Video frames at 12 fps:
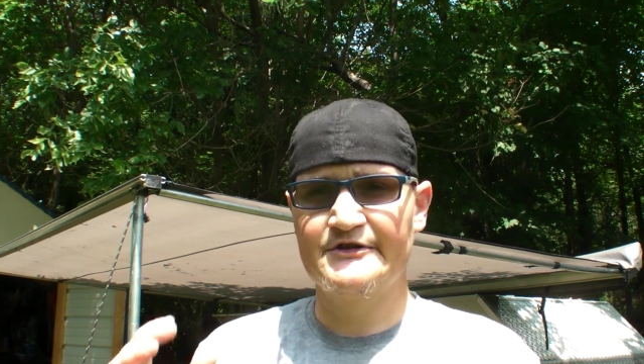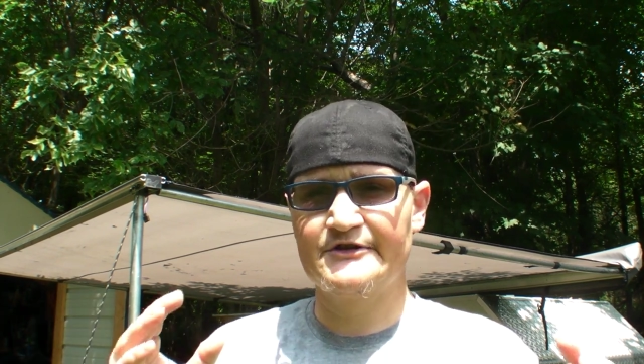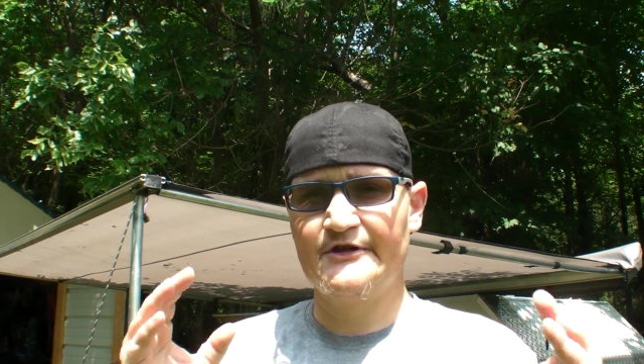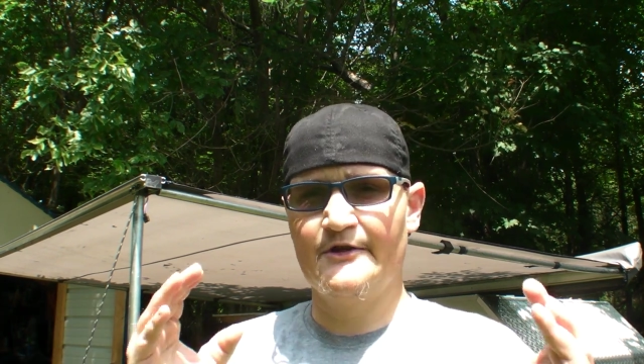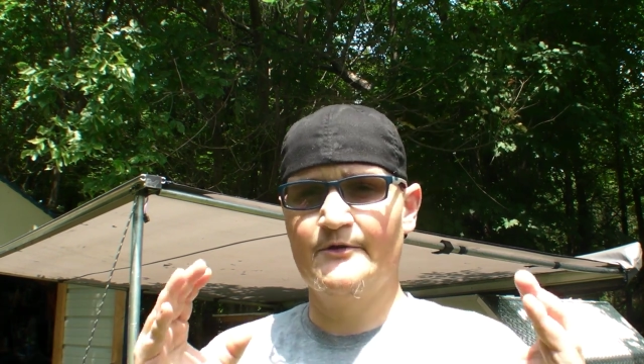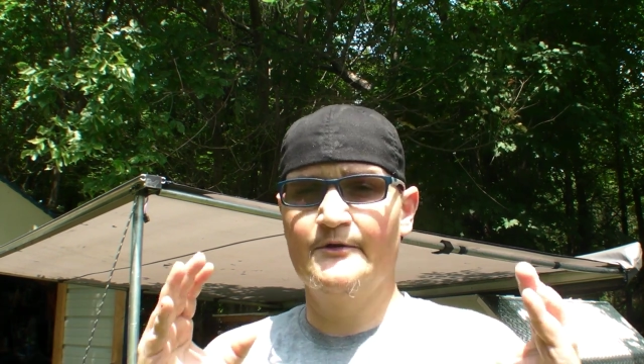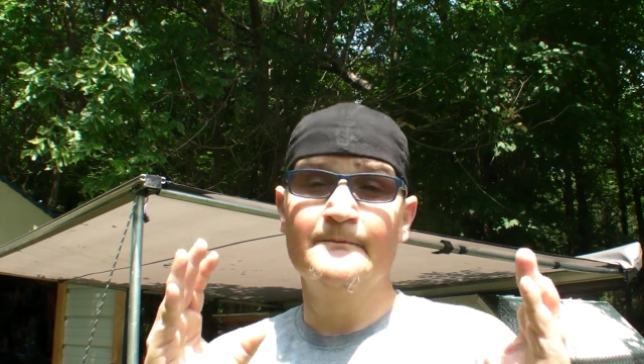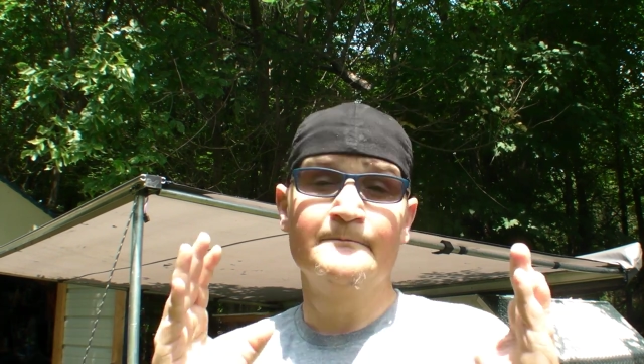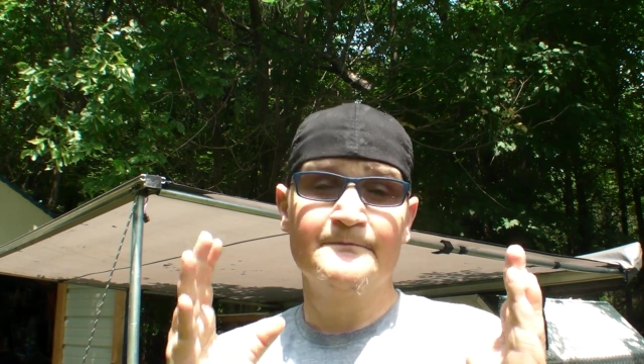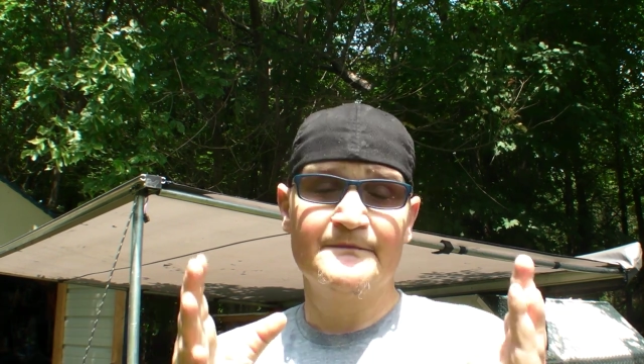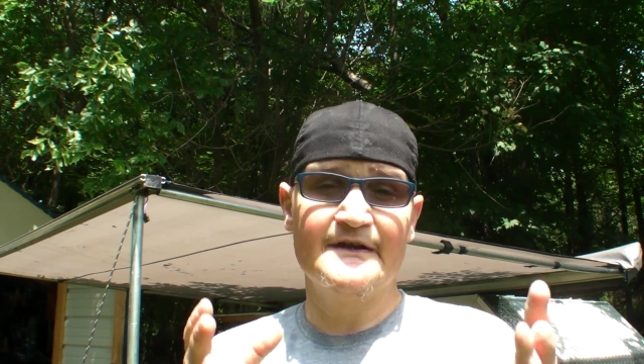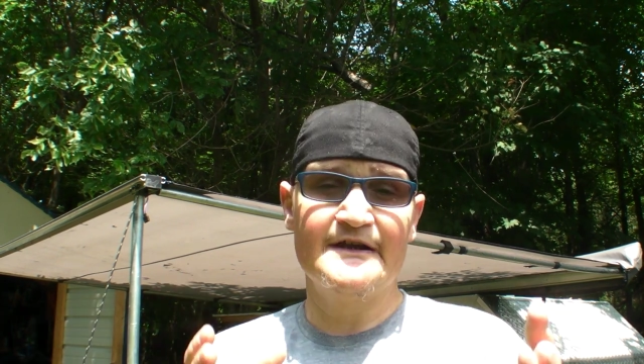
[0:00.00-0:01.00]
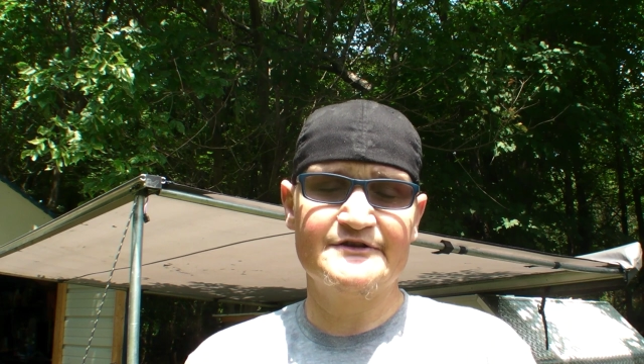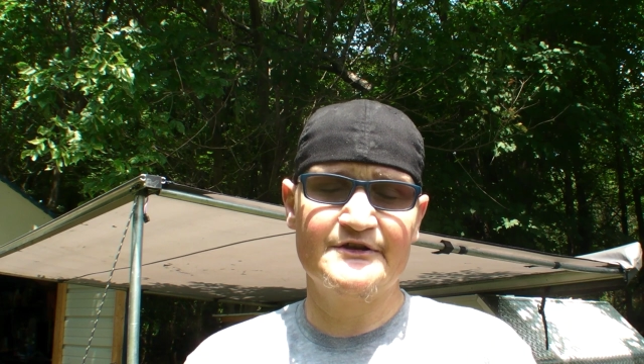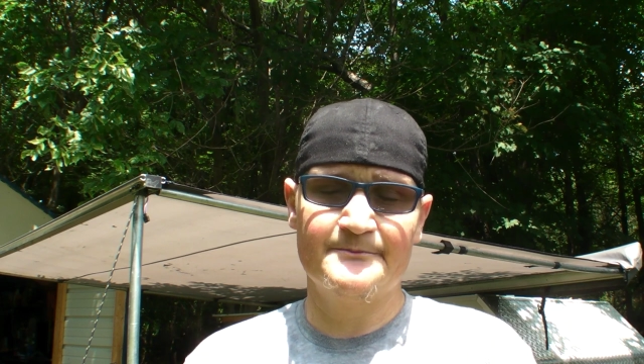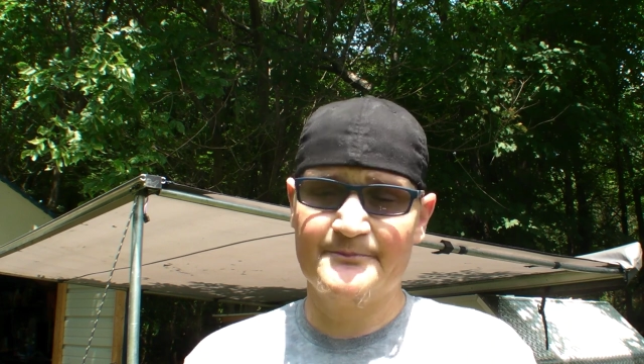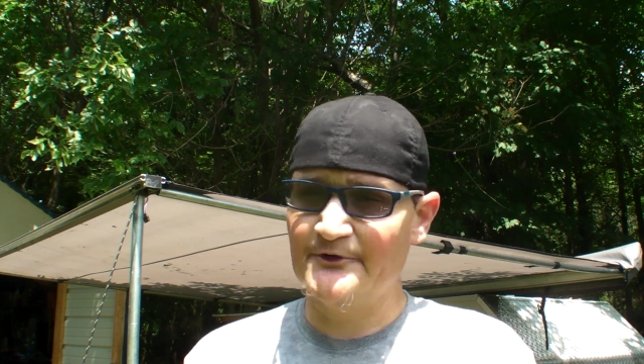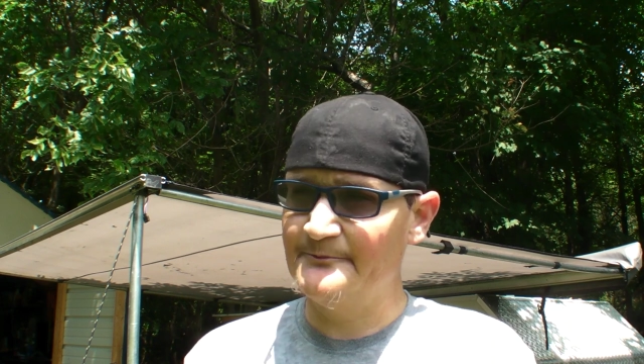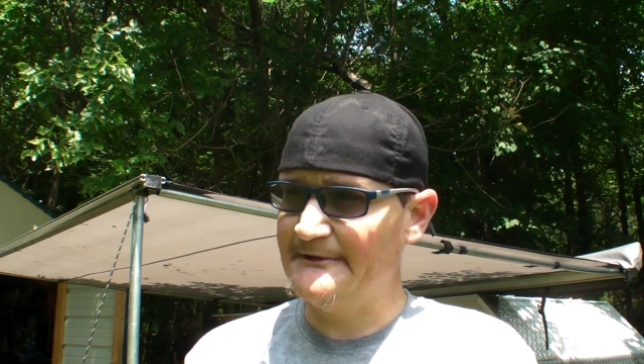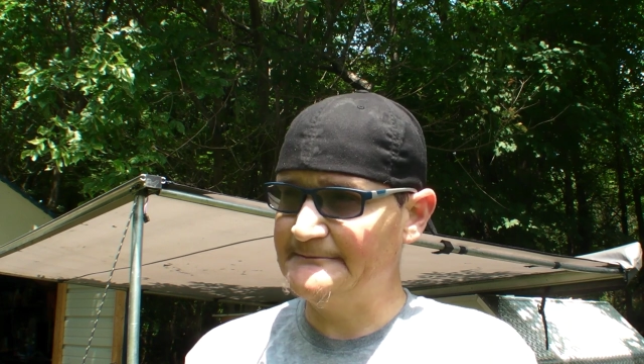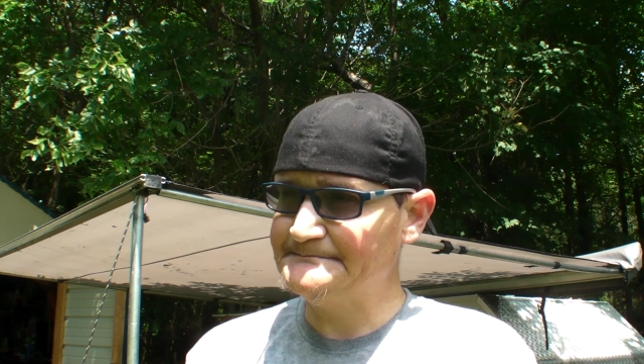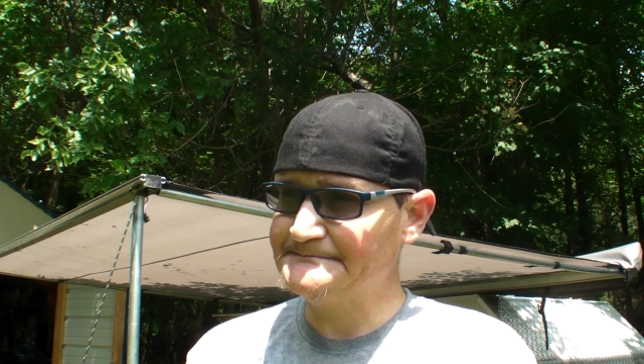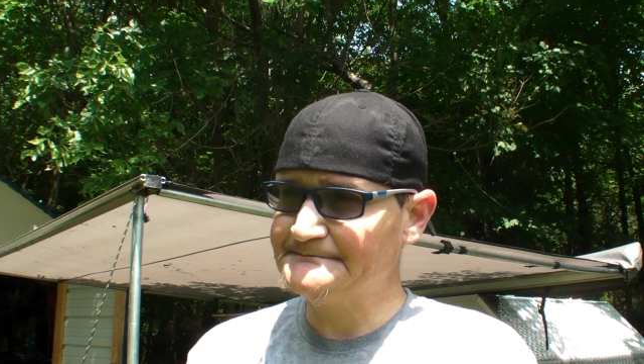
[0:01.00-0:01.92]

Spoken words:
So that's an improvement.